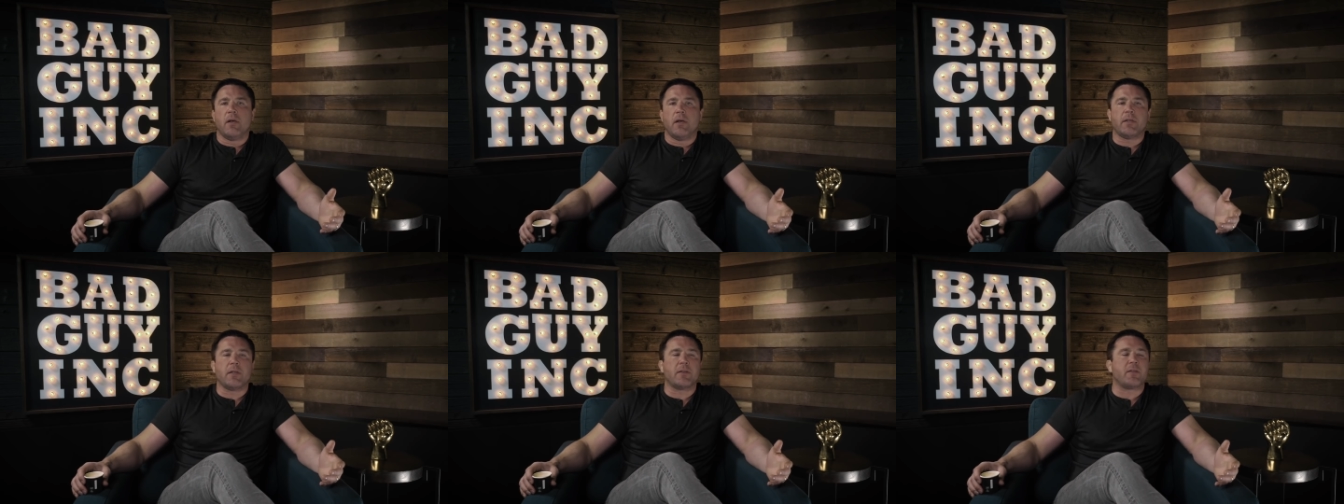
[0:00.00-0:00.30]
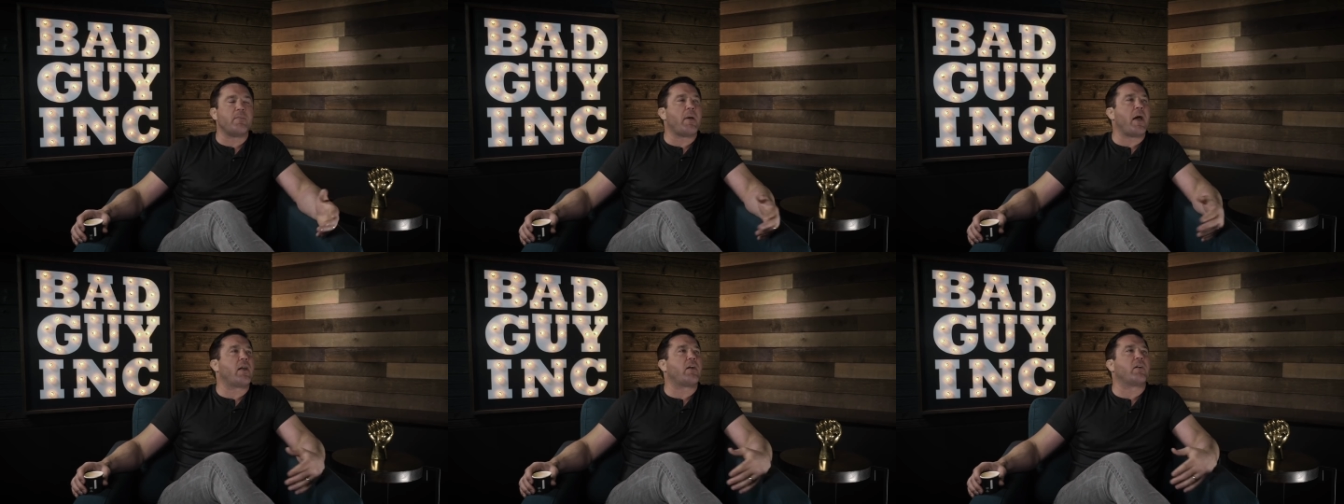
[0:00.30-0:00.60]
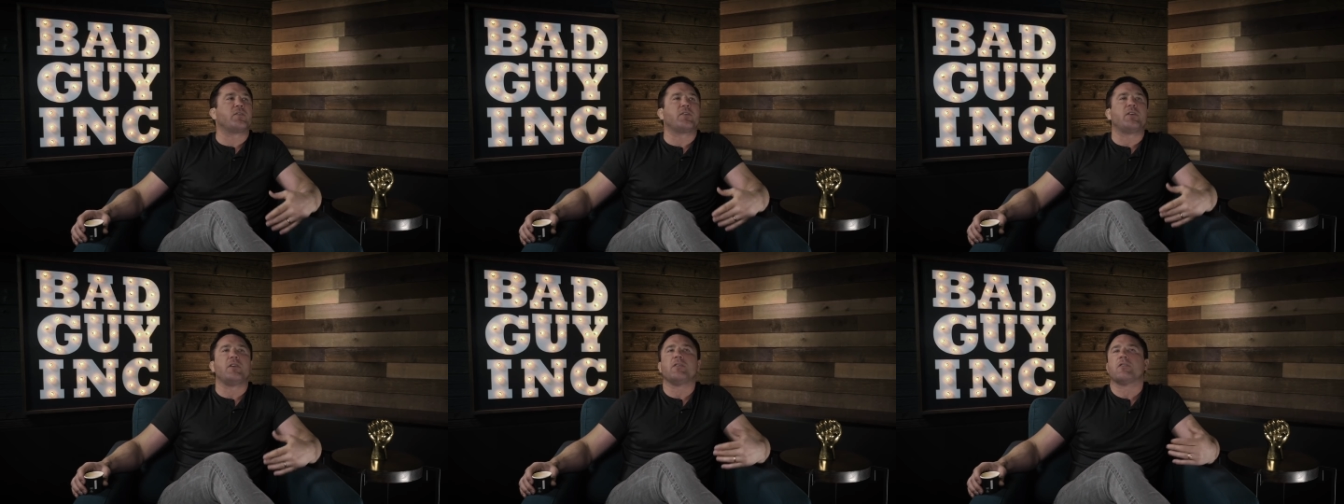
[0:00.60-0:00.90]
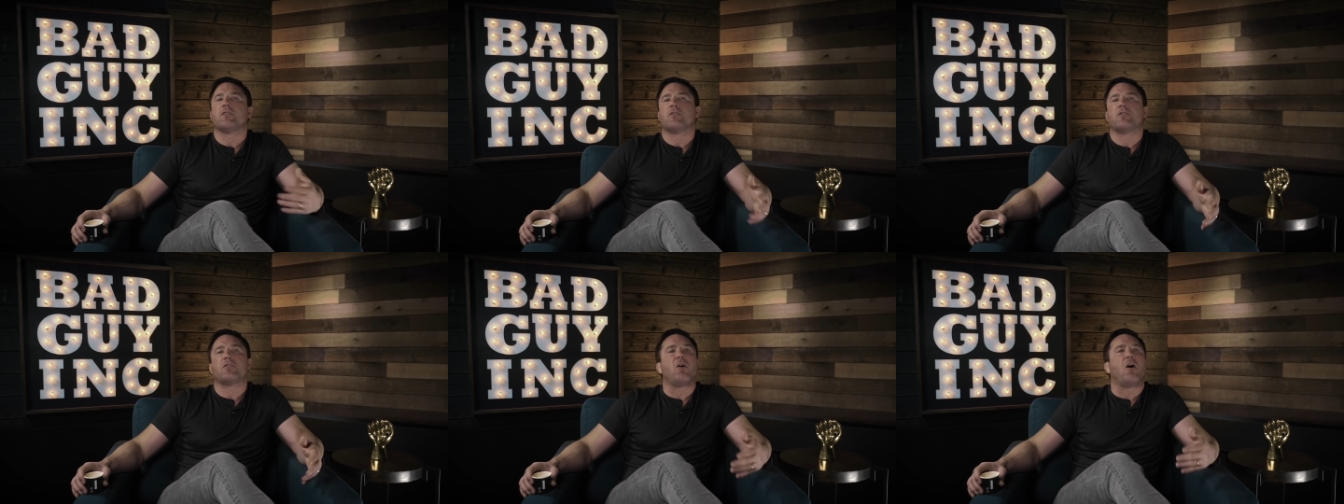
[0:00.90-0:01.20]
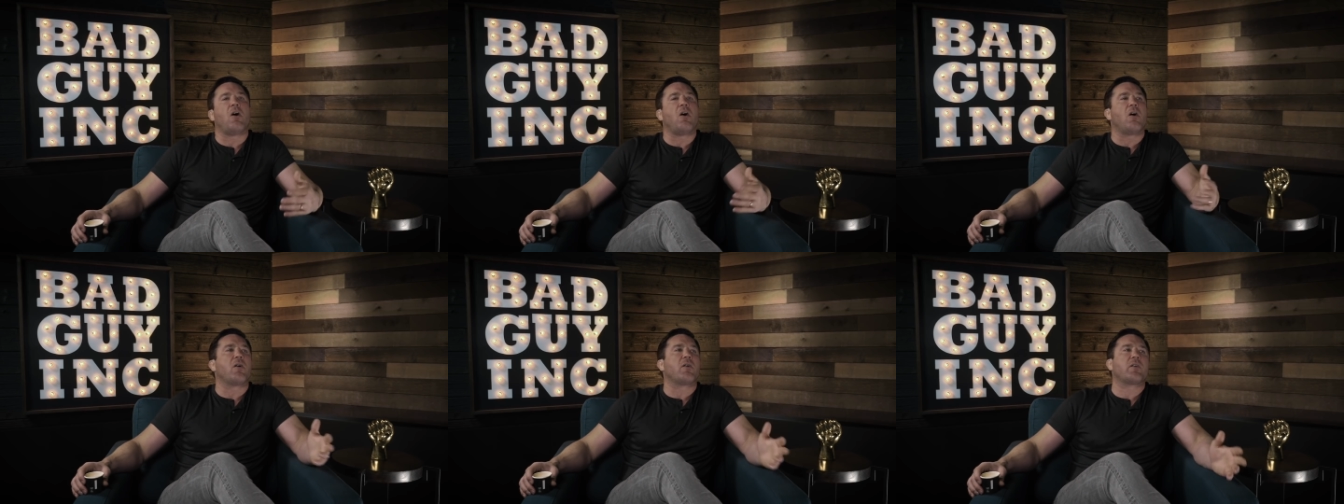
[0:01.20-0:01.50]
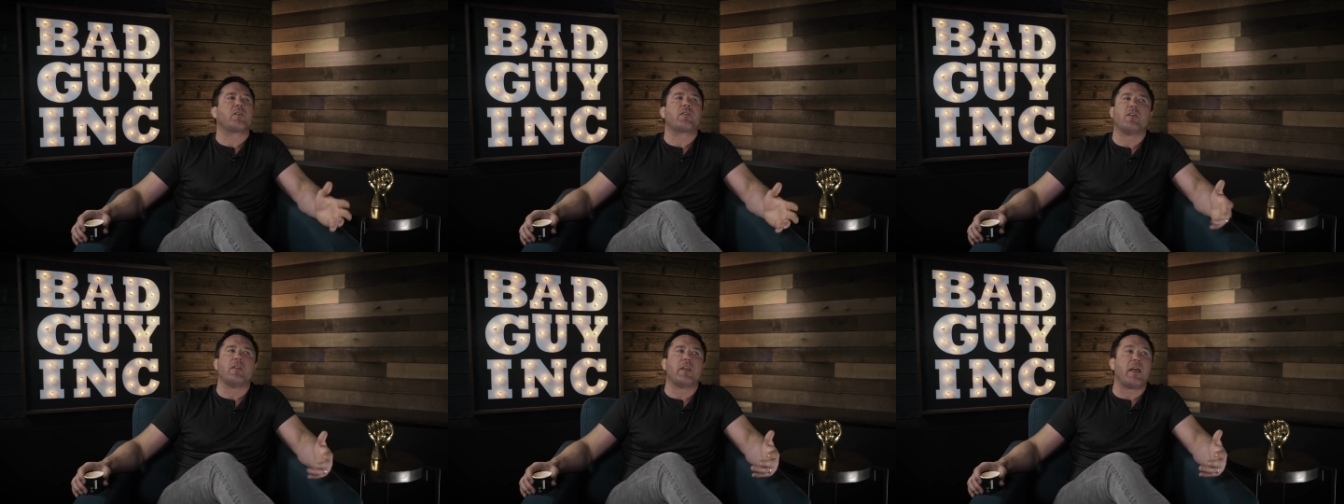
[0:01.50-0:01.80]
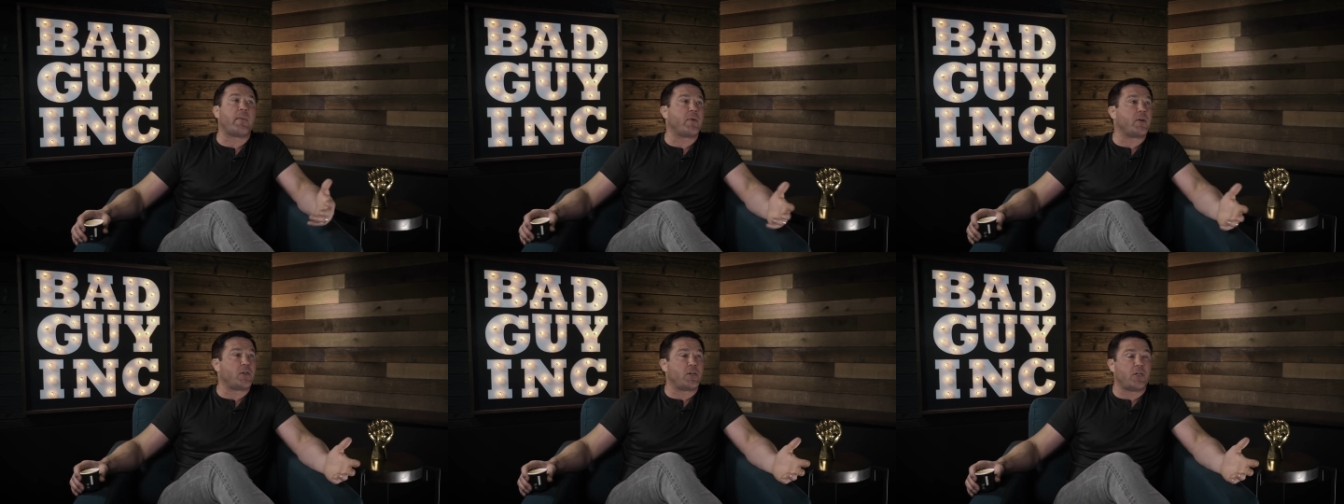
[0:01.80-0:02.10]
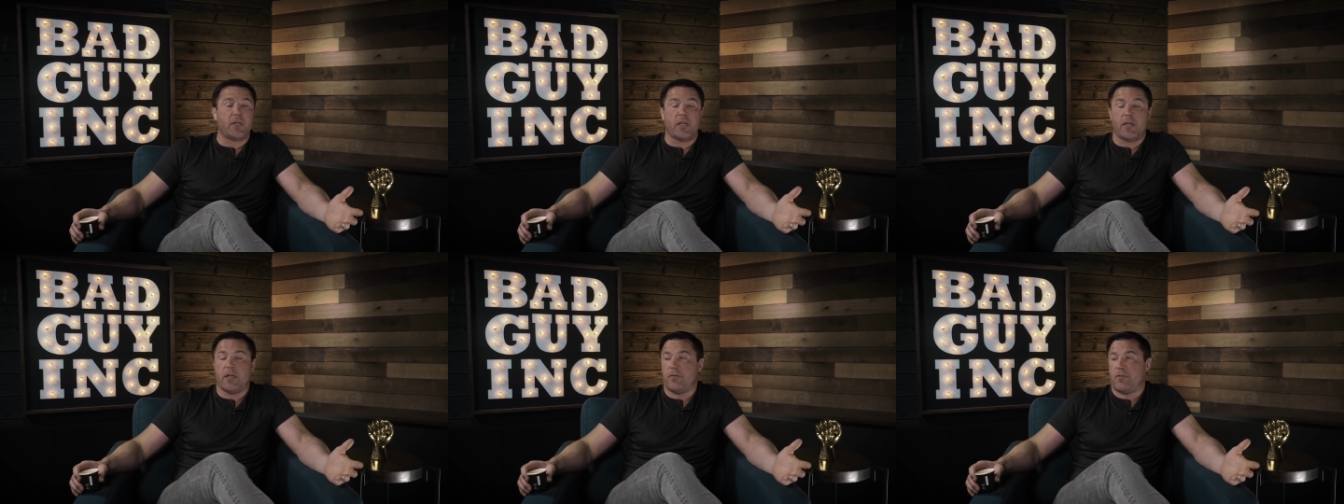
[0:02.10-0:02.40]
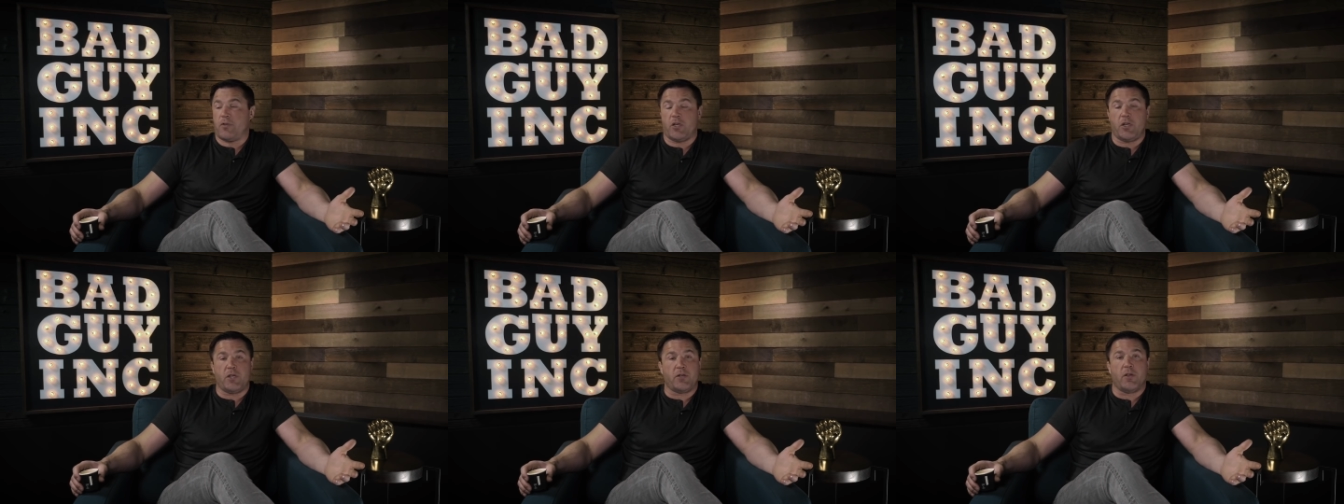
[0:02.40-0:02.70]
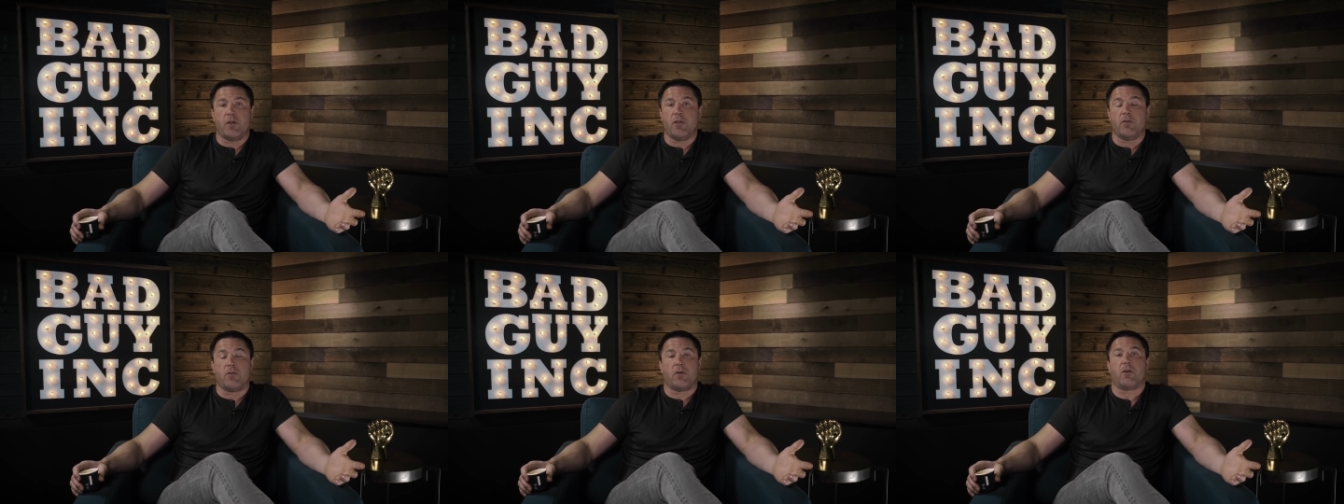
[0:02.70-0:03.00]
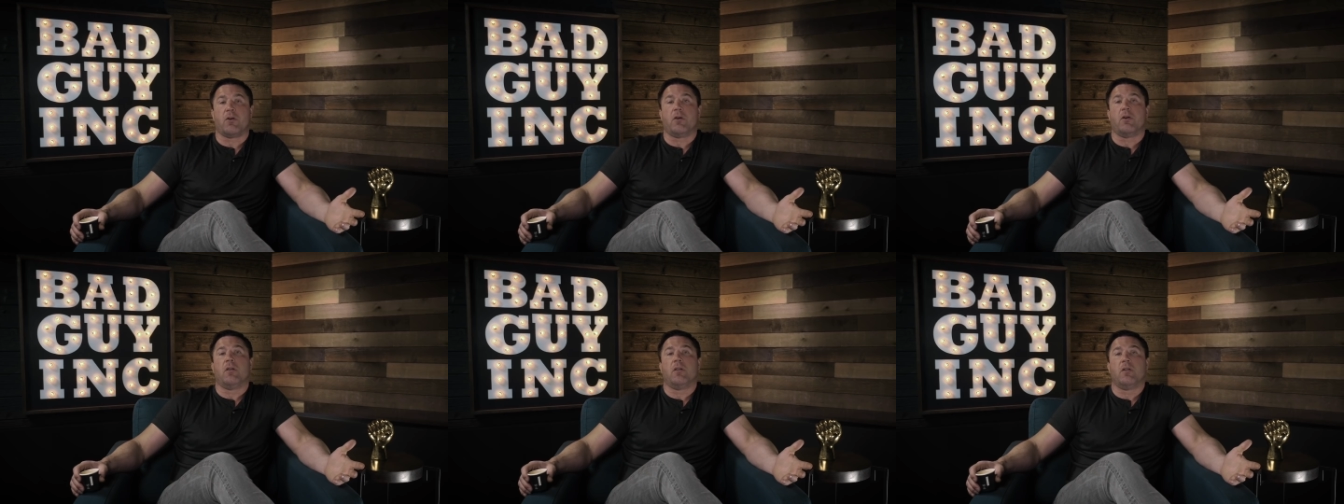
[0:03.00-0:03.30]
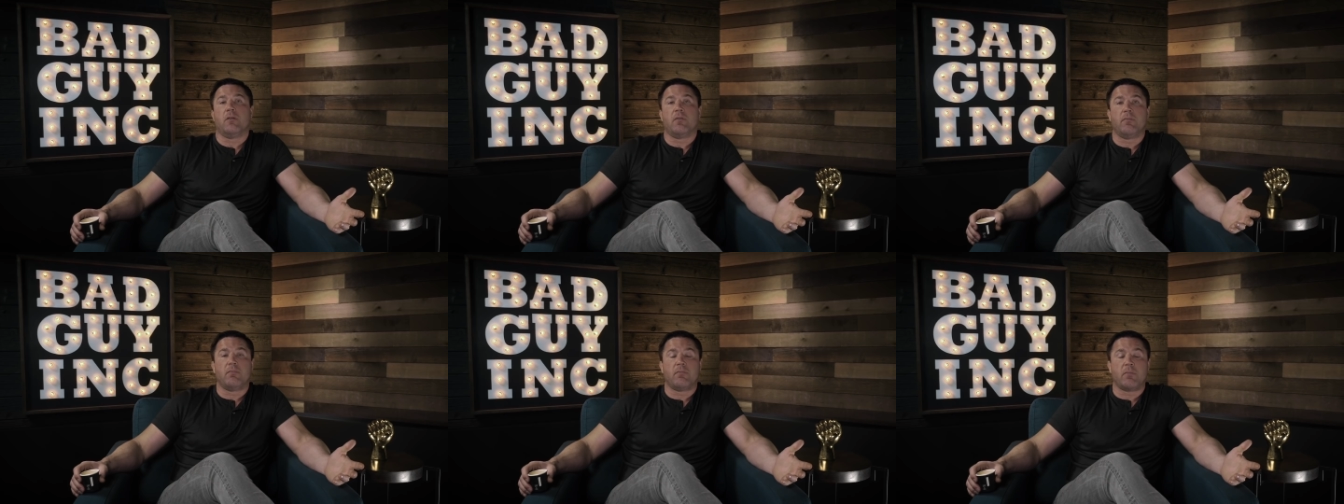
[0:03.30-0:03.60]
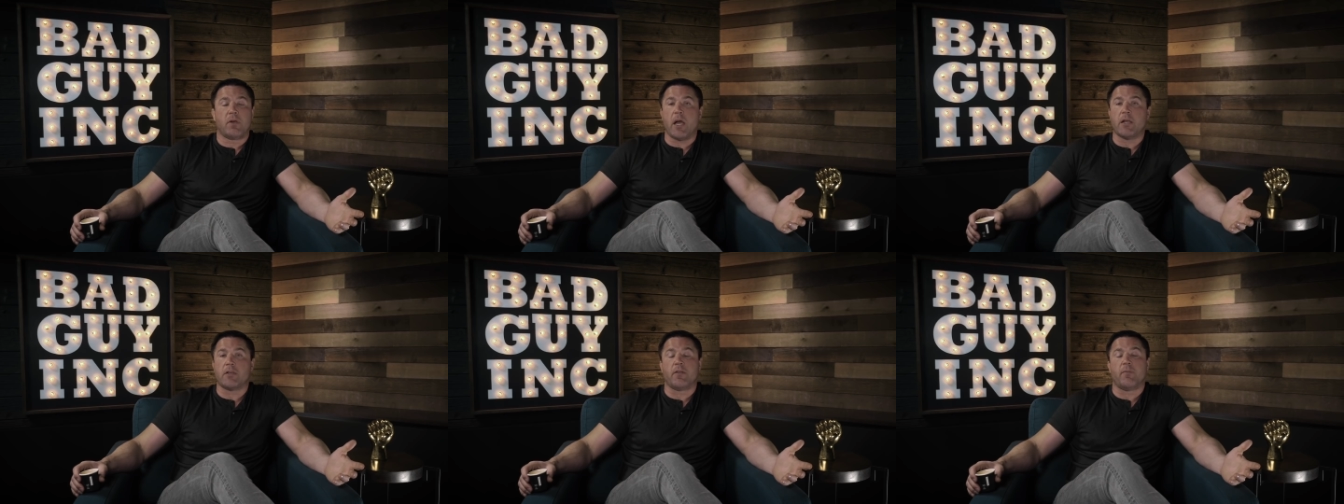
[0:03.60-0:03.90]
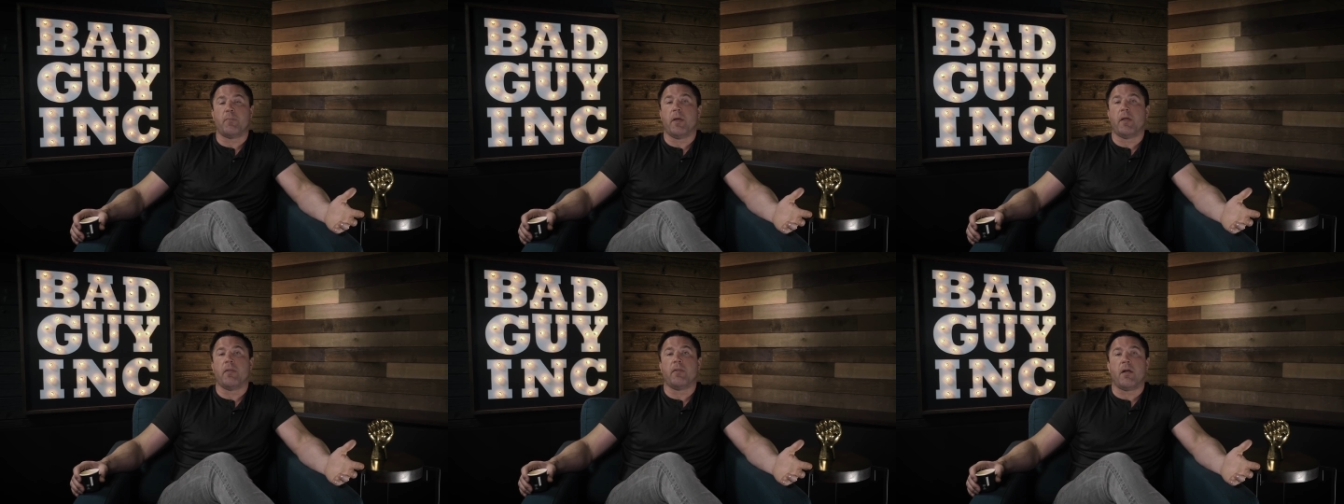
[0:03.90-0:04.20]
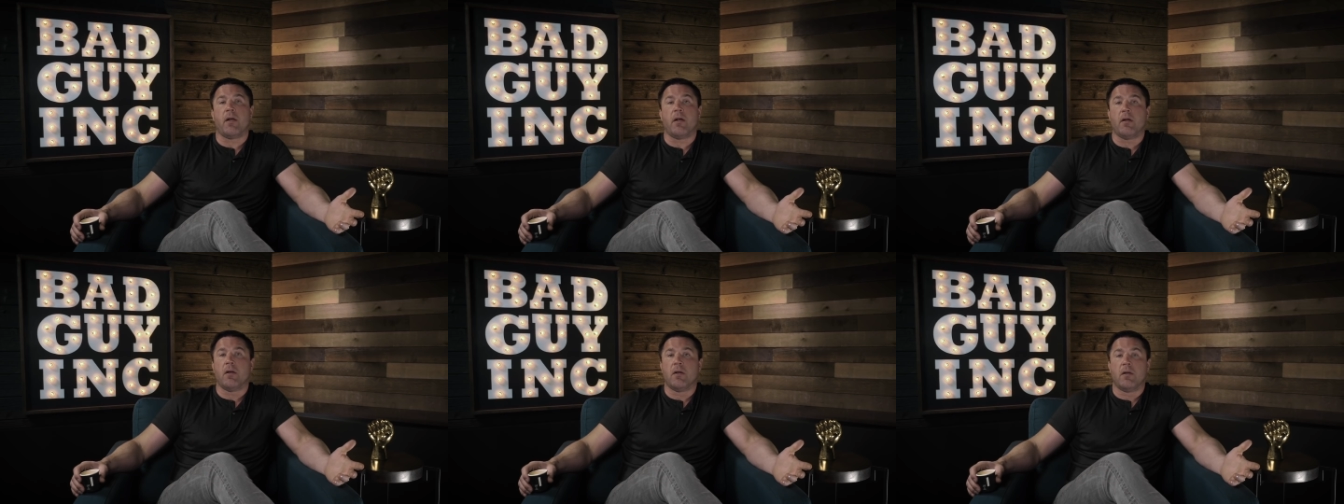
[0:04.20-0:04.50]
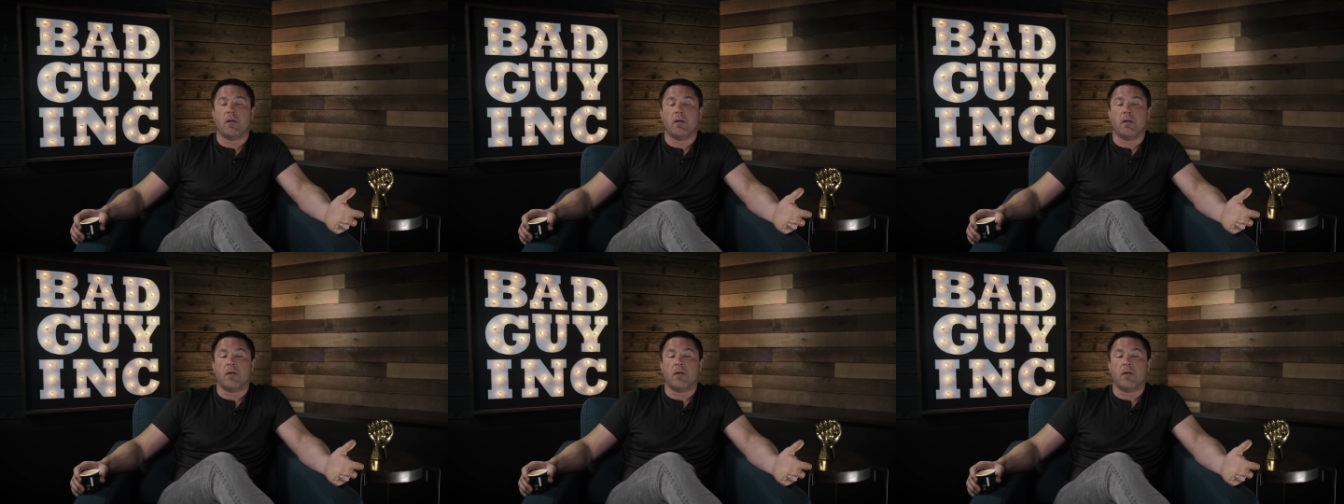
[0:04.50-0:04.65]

Doesn't matter if she's a star or a celebrity, she, she's the new girl. You guys have been there.